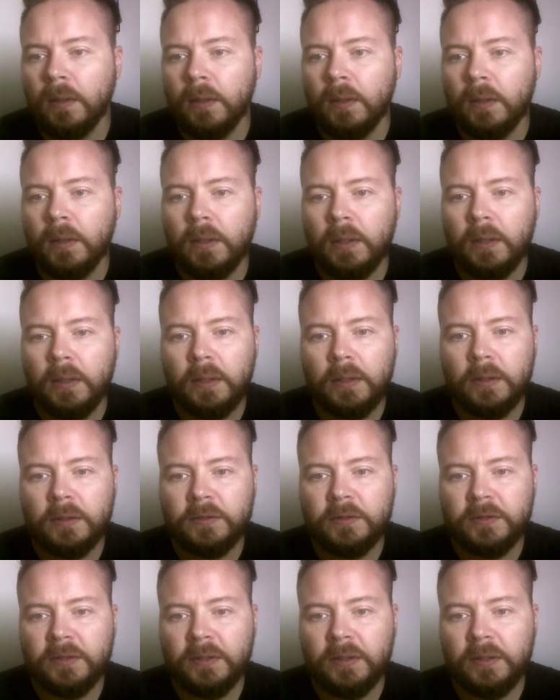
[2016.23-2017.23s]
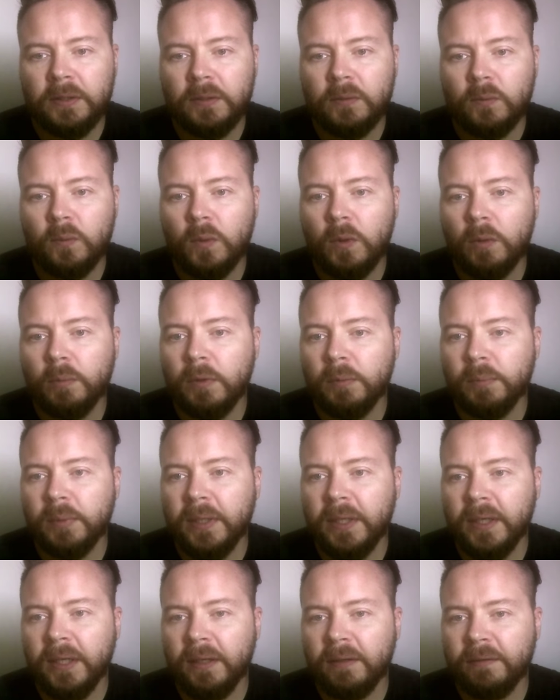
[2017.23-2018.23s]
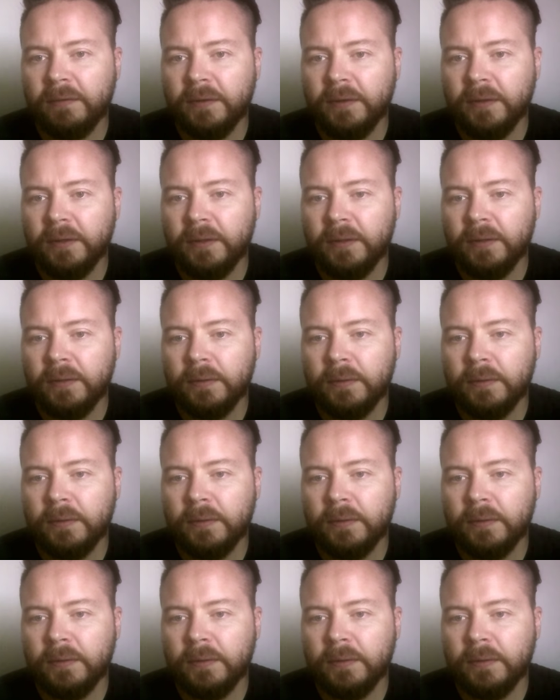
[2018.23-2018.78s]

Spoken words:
And let's see, Warmup Gather.